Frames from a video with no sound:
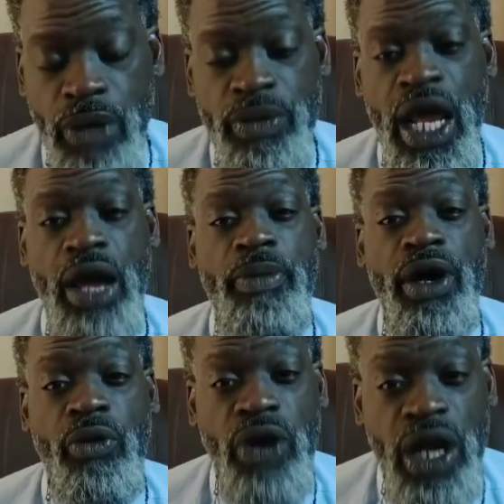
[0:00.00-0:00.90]
Now,
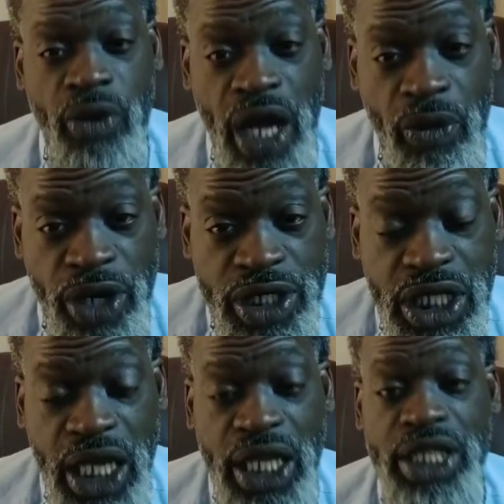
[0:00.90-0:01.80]
but what I want to
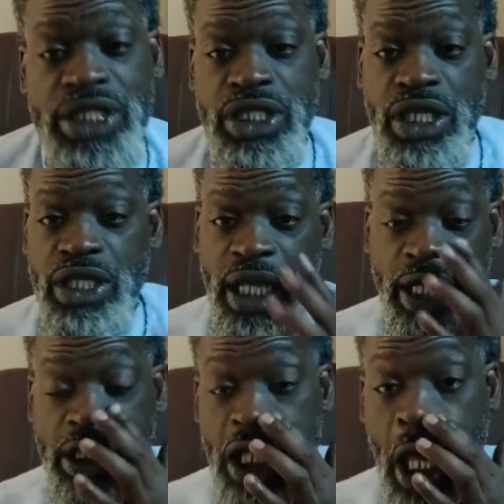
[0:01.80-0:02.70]
say is,
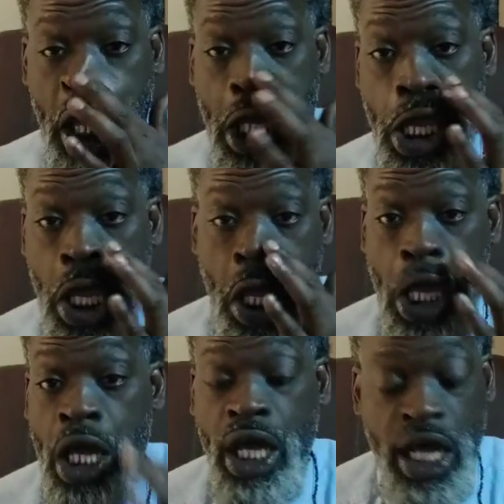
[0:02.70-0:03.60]
Lady J,
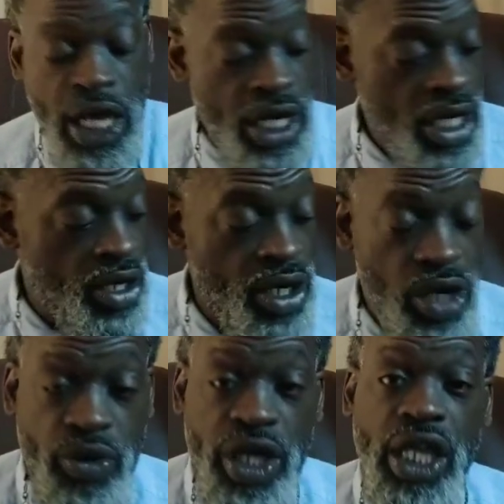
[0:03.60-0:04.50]
and
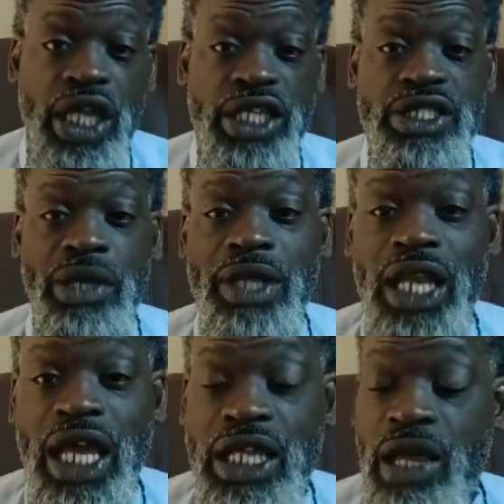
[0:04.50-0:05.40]
we could get something
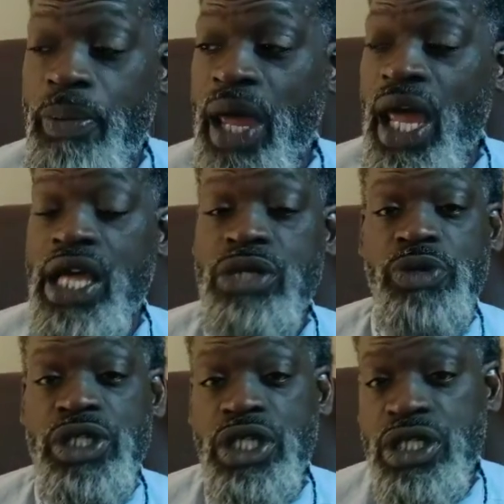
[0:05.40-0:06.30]
like that passed,
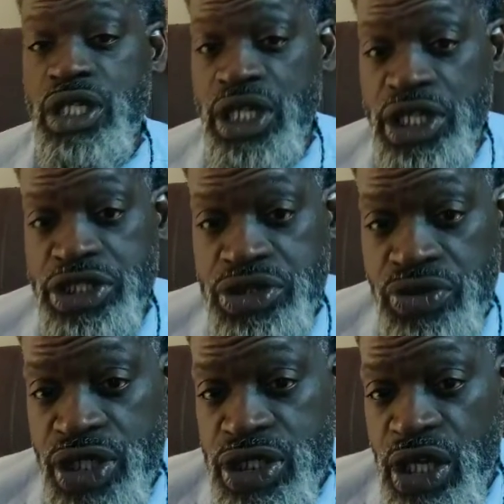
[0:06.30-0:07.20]
but the issue
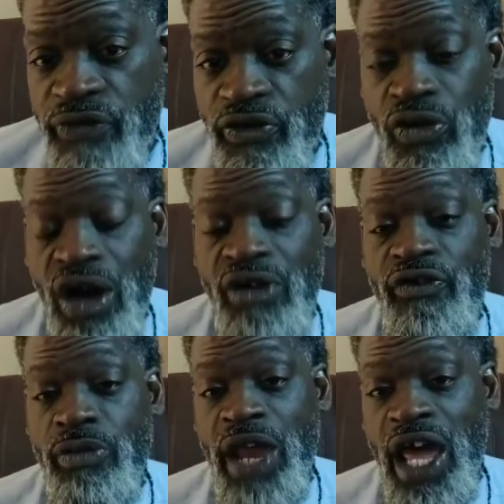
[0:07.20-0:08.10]
is that
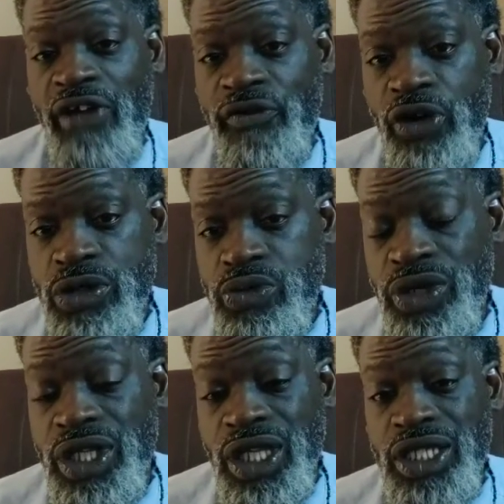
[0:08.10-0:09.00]
for black folks,
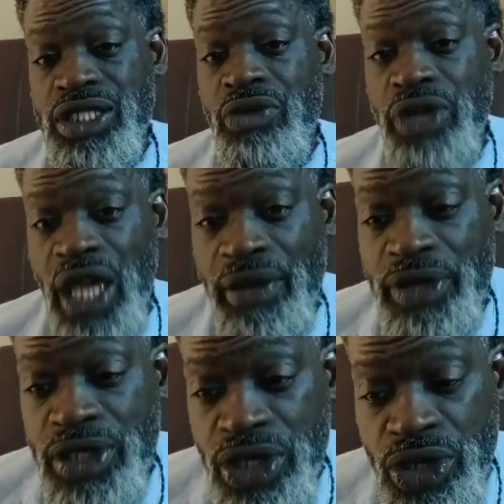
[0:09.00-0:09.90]
one of the things that we have
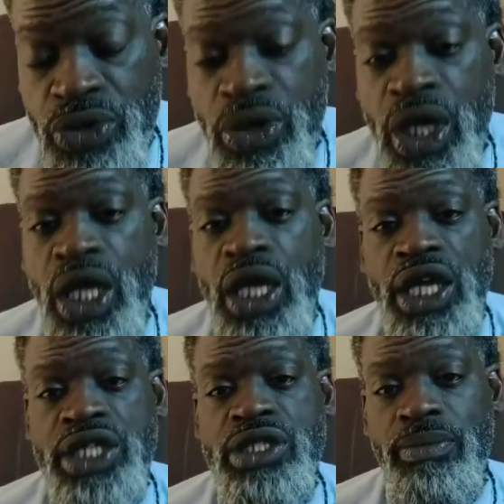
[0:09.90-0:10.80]
to do
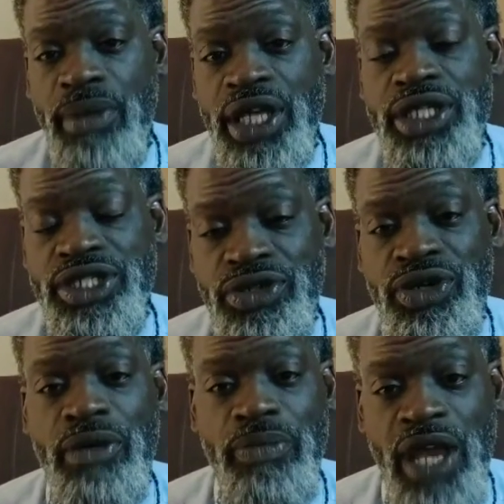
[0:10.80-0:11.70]
is to make sure
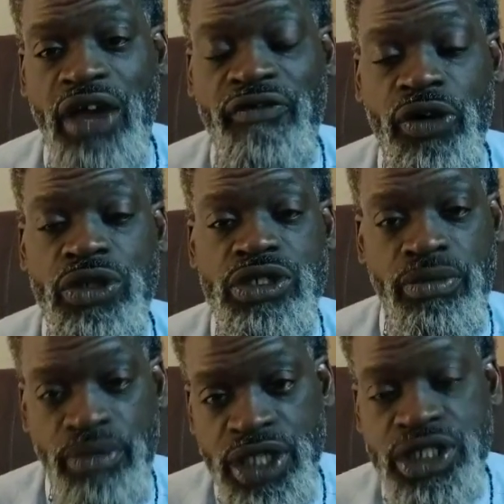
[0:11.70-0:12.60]
that black folks are
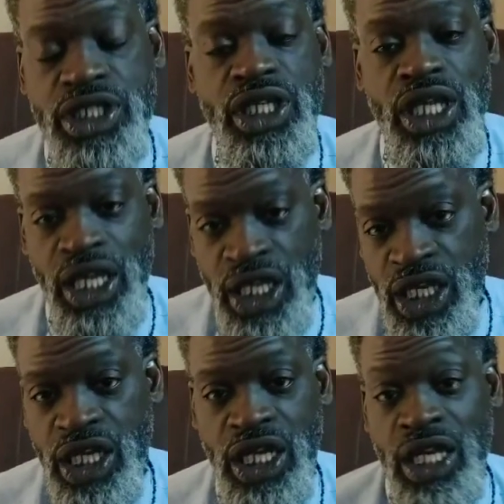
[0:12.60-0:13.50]
mentioned in
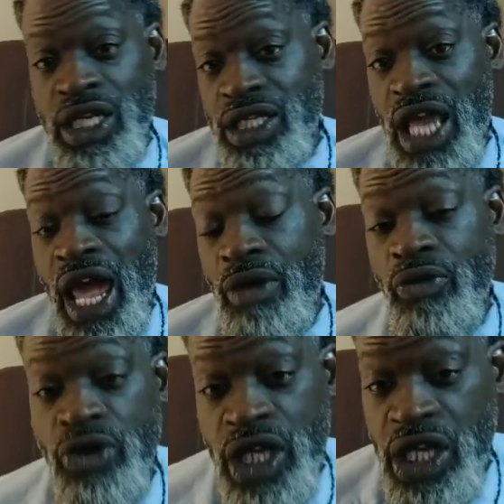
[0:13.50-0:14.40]
it, and that
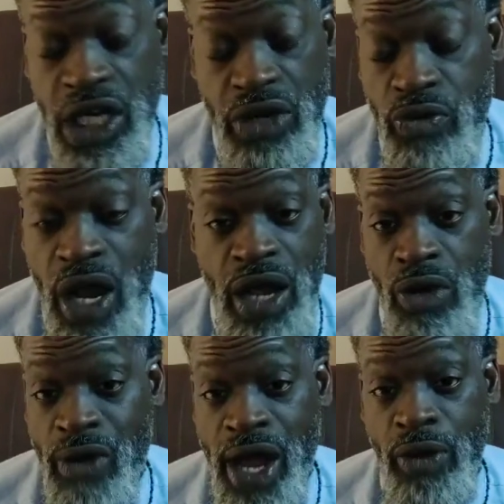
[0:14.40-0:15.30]
will kill it
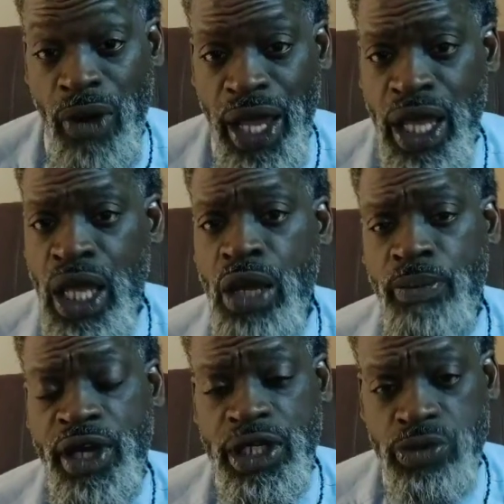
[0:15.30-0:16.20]
right away.
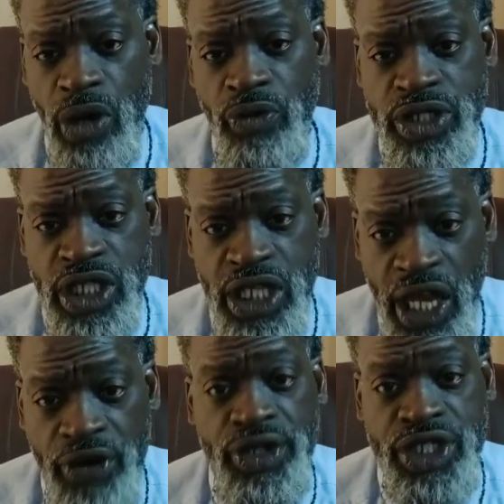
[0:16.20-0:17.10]
Because what was the
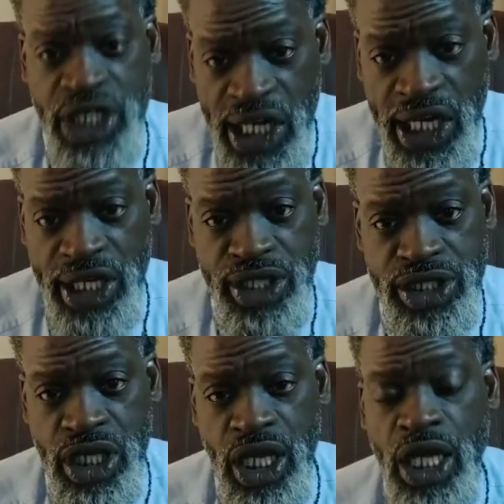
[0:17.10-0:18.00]

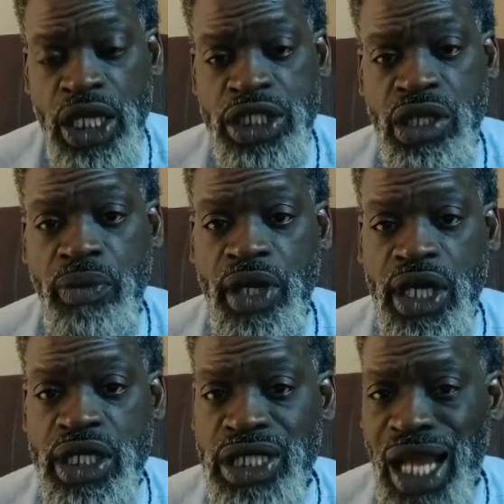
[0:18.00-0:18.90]
guarantees? See,
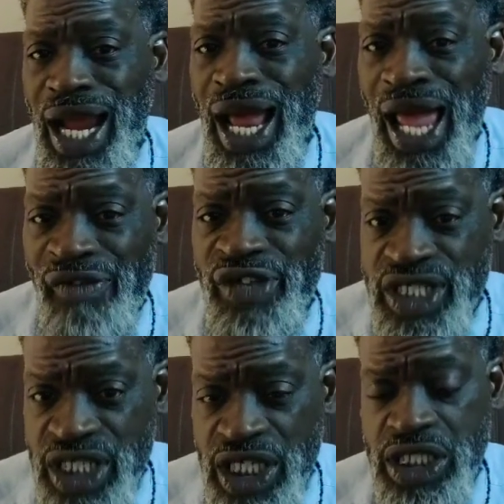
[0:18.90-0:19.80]
because like I have
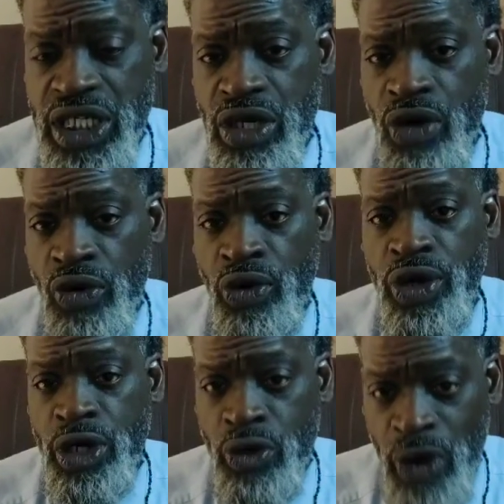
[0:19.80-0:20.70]
existed
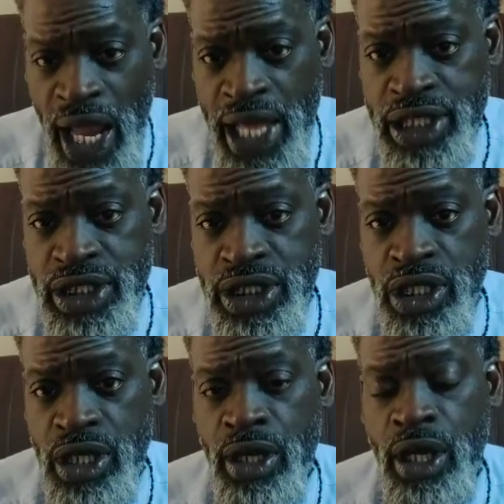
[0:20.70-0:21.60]
on grants,
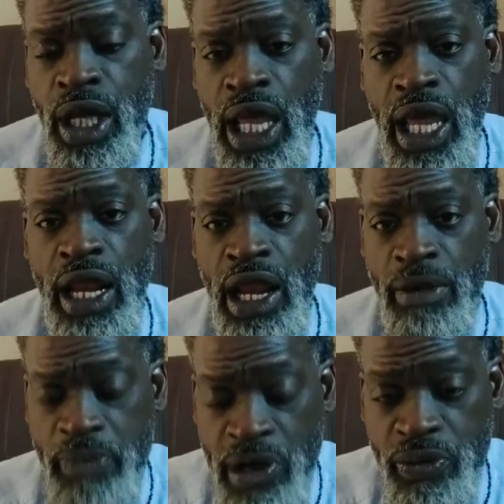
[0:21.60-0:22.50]

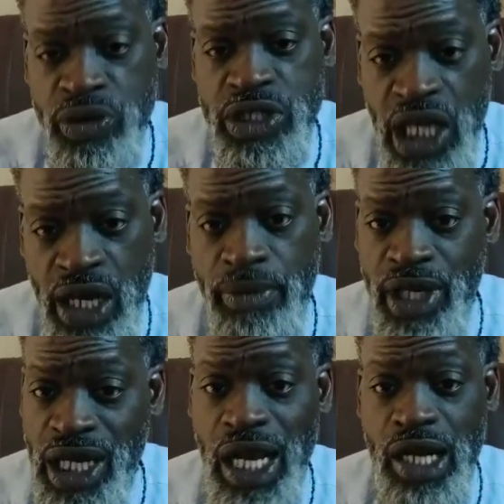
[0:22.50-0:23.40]
and people telling me
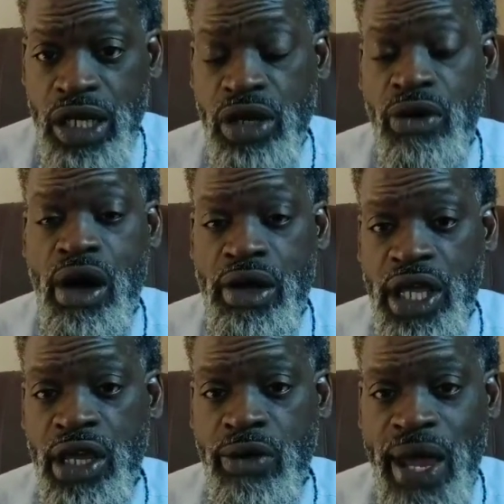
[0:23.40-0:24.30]
that I need to go out and
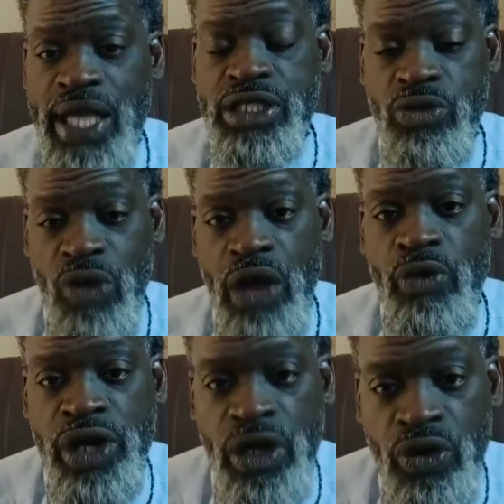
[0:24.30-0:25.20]
get grants, and right
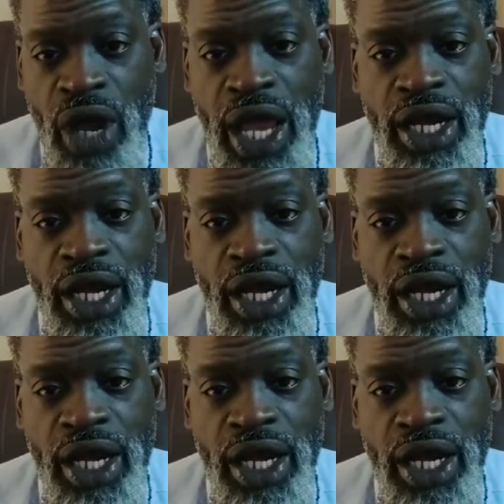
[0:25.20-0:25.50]
when the grant